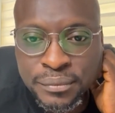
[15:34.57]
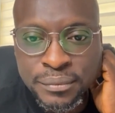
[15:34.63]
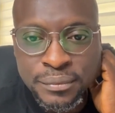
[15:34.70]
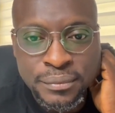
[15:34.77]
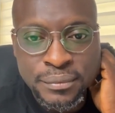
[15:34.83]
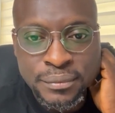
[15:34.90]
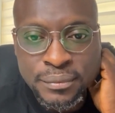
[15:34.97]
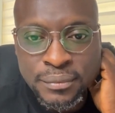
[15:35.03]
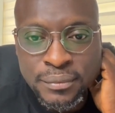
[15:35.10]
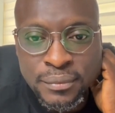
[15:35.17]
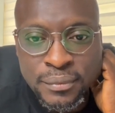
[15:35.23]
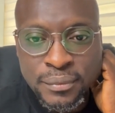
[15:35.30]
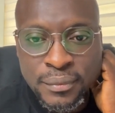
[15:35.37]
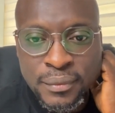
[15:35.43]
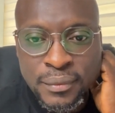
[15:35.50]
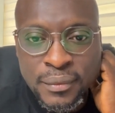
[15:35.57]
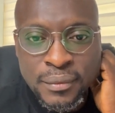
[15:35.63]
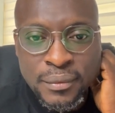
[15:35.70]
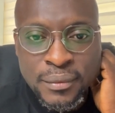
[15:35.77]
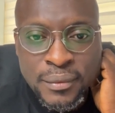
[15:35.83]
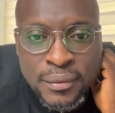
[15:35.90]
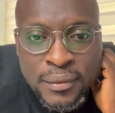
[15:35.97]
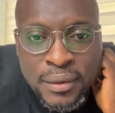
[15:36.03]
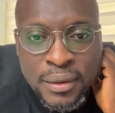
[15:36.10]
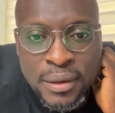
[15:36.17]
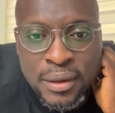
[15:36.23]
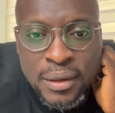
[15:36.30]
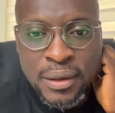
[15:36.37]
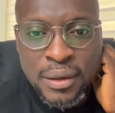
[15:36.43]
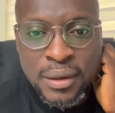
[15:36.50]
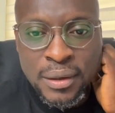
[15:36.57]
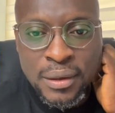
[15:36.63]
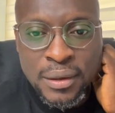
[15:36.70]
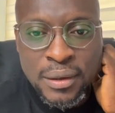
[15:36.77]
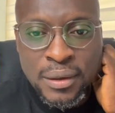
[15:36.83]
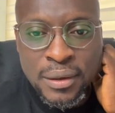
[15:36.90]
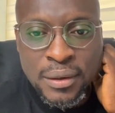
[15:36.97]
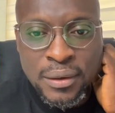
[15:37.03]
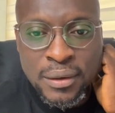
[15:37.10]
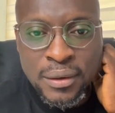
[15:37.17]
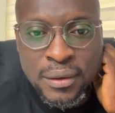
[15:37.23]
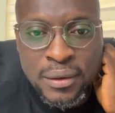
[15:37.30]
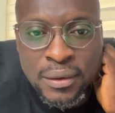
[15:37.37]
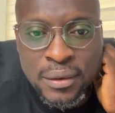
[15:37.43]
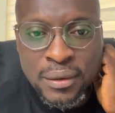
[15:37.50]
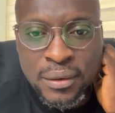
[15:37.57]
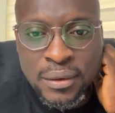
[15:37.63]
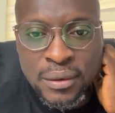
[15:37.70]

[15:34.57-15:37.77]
Nothing is said.